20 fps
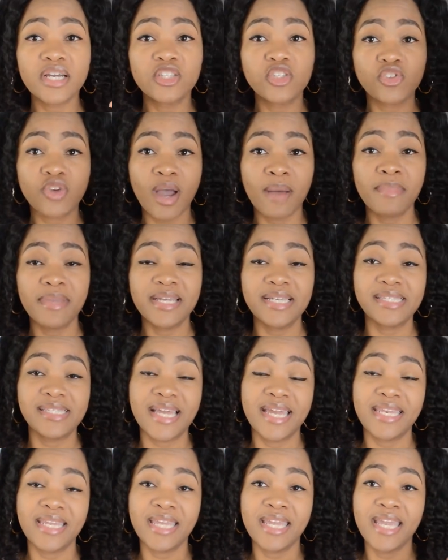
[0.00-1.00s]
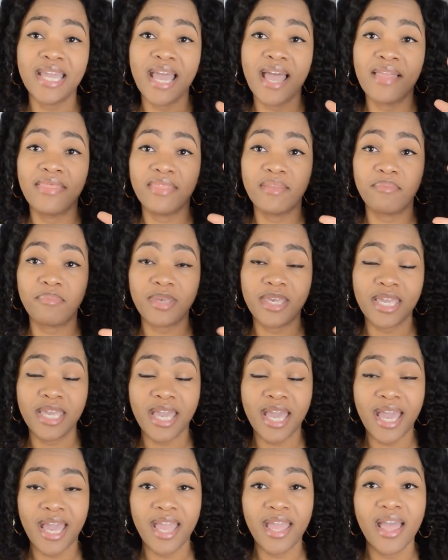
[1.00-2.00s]
a trauma attending and the
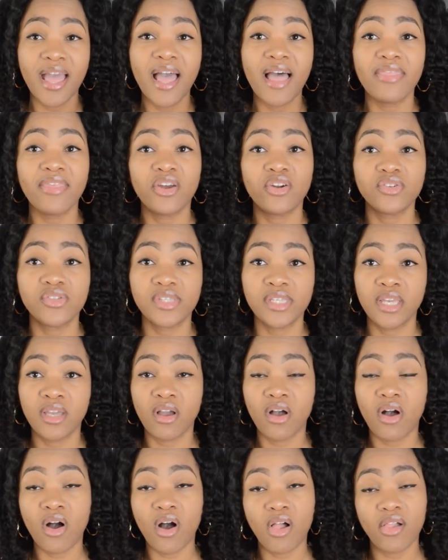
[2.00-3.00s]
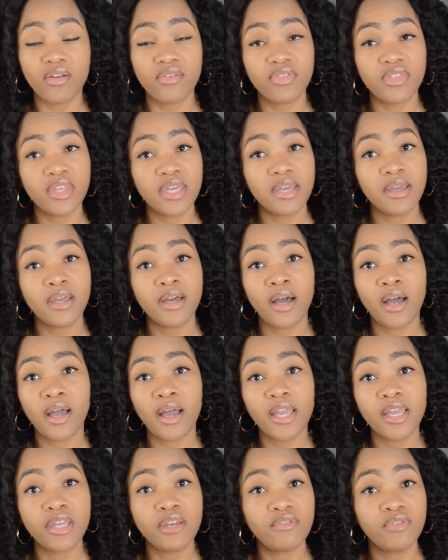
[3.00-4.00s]
PA that are seeing all of the
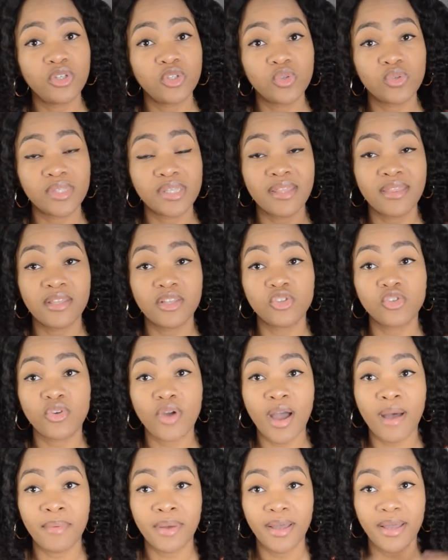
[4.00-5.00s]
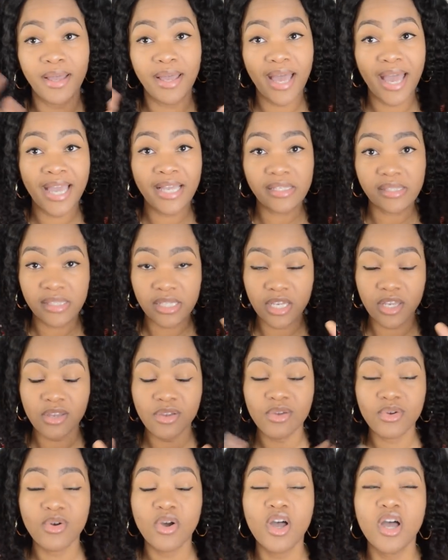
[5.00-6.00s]
uh, individuals in the trauma
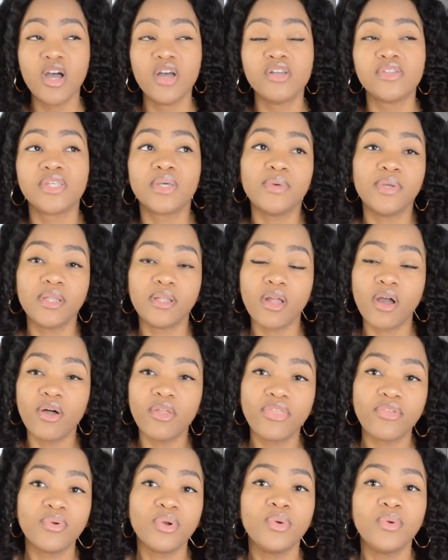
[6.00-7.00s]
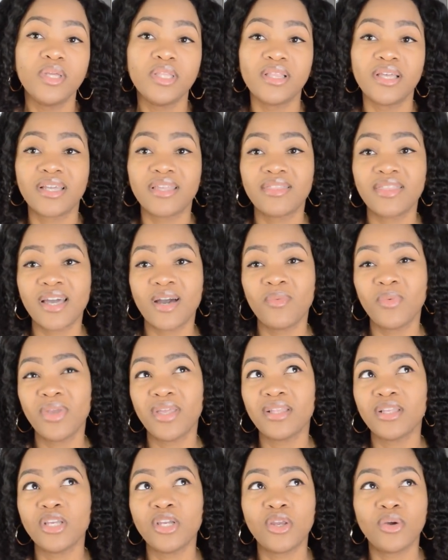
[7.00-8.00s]
ICU. So we go through, we look at them.
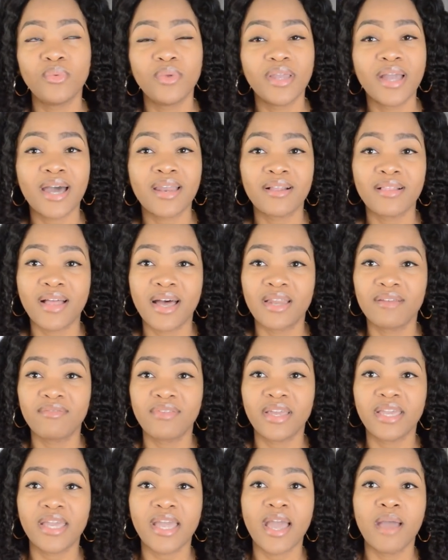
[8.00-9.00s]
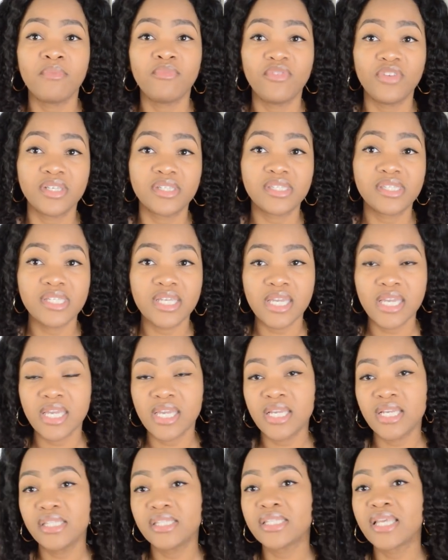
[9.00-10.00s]
We you know we got a lot of like
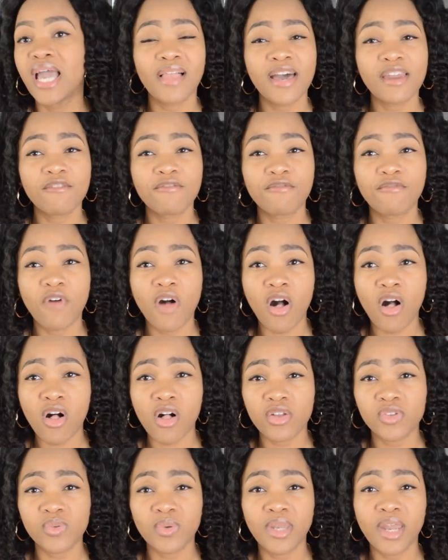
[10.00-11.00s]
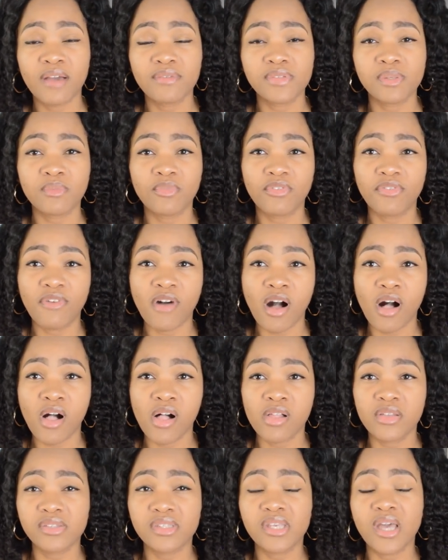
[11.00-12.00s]
MVCs, a lot of falls. We'd have some
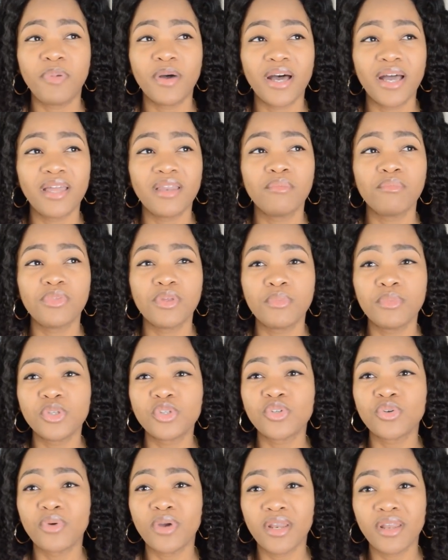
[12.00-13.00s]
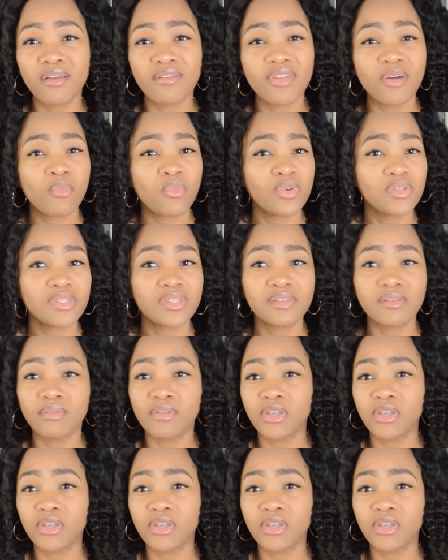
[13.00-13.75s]
falls, but the majority of them was